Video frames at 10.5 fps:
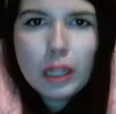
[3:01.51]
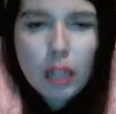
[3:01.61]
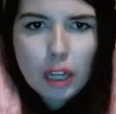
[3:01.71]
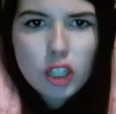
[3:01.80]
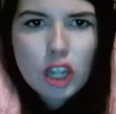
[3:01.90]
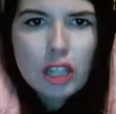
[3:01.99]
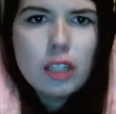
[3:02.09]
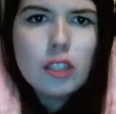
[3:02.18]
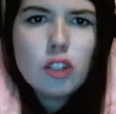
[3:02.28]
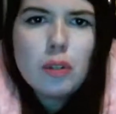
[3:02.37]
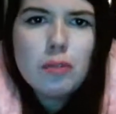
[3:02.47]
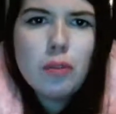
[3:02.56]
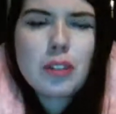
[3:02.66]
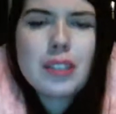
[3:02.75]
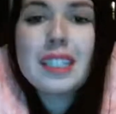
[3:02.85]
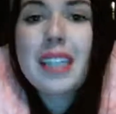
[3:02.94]
what Jenny is short
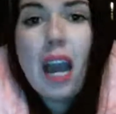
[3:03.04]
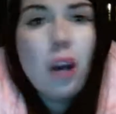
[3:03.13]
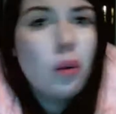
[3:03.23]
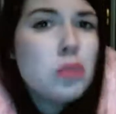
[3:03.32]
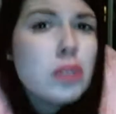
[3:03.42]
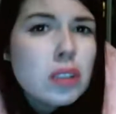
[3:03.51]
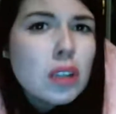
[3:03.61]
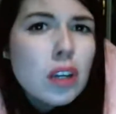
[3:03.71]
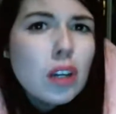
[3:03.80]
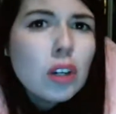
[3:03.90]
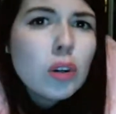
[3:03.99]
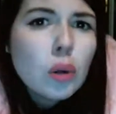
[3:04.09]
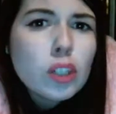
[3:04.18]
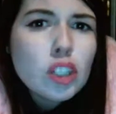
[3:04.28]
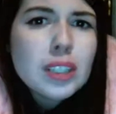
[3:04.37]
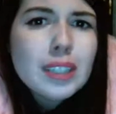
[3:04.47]
for, sounds
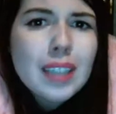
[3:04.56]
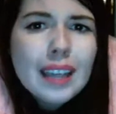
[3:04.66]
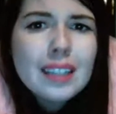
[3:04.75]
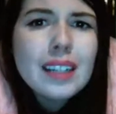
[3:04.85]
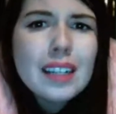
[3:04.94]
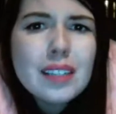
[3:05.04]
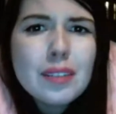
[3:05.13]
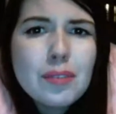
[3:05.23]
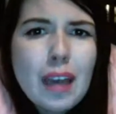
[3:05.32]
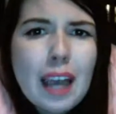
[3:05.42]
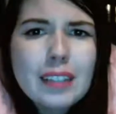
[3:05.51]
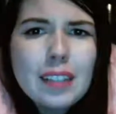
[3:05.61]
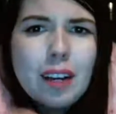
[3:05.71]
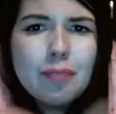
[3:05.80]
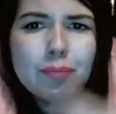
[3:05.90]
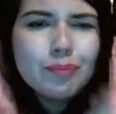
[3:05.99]
gorgeous, and it is in fact,
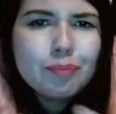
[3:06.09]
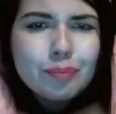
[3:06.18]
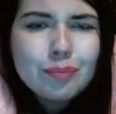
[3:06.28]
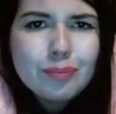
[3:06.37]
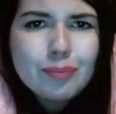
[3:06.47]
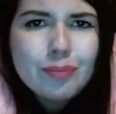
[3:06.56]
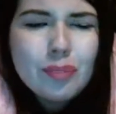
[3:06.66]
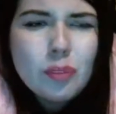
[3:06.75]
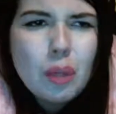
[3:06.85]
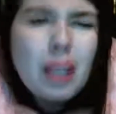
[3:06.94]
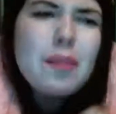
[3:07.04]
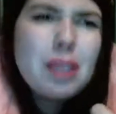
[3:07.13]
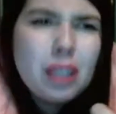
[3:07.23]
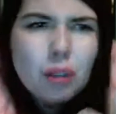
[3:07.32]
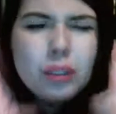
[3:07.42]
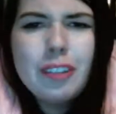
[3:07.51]
well, I
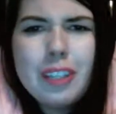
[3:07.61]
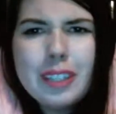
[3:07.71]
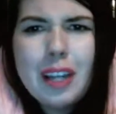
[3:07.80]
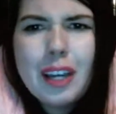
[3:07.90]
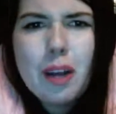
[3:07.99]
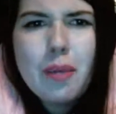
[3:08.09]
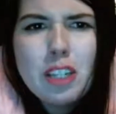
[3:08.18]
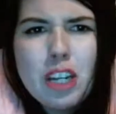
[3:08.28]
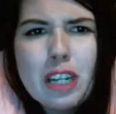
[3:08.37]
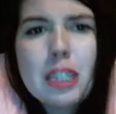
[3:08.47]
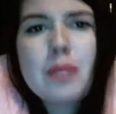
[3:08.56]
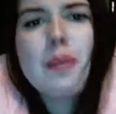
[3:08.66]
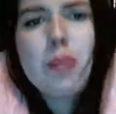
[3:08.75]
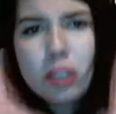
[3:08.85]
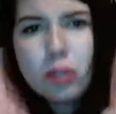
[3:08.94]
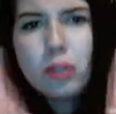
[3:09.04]
mean, the only reason I go by Jenny is because my
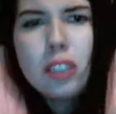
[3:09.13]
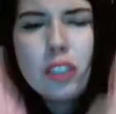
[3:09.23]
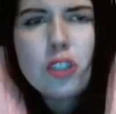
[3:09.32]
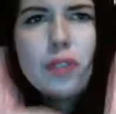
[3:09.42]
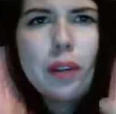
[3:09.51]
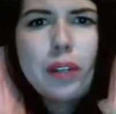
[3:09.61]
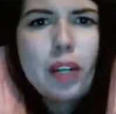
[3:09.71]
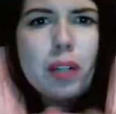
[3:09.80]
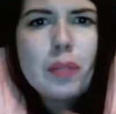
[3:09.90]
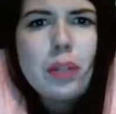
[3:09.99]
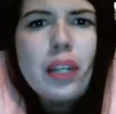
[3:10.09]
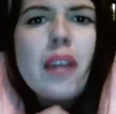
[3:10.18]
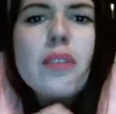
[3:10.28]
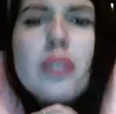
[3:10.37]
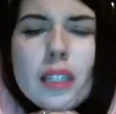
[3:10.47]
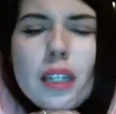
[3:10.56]
preschool teachers found it hard to
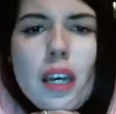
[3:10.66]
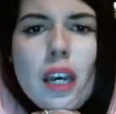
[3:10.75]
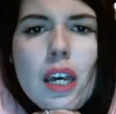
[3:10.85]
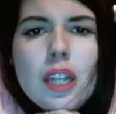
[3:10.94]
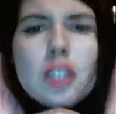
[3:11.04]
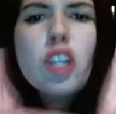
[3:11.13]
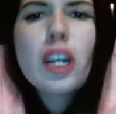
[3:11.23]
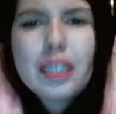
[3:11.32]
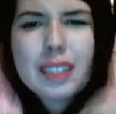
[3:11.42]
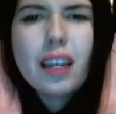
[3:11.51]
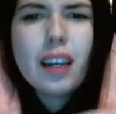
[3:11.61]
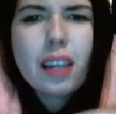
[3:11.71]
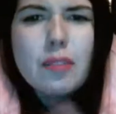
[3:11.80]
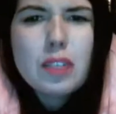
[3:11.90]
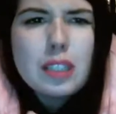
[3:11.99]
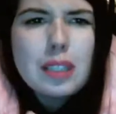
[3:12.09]
pronounce, and Jenny stuck
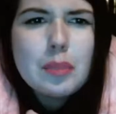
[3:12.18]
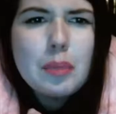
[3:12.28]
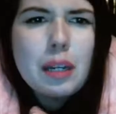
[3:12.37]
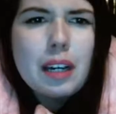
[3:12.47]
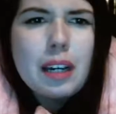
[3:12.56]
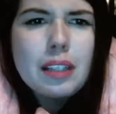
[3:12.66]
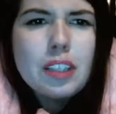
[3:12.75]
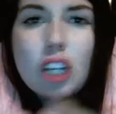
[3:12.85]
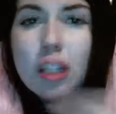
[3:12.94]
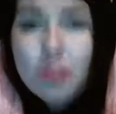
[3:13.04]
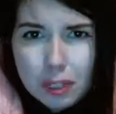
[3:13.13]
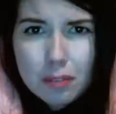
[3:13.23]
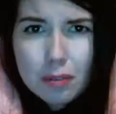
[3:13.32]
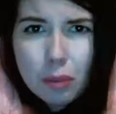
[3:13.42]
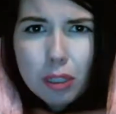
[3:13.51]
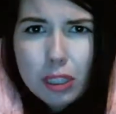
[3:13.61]
ever since. But Genevieve
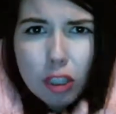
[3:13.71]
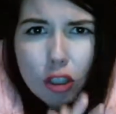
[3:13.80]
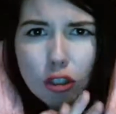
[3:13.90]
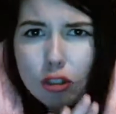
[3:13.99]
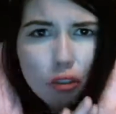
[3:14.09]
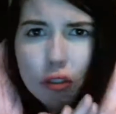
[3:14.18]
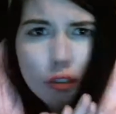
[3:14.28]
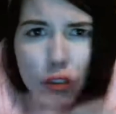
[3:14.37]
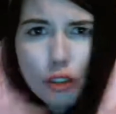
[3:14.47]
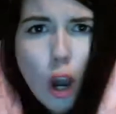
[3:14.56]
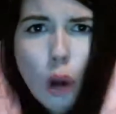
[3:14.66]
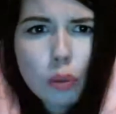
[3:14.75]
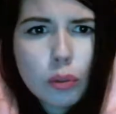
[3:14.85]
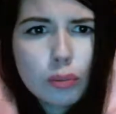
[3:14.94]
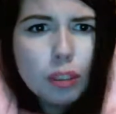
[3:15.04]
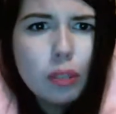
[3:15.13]
was a total
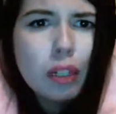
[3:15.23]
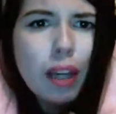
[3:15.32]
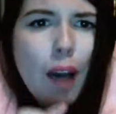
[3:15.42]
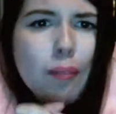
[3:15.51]
fluke.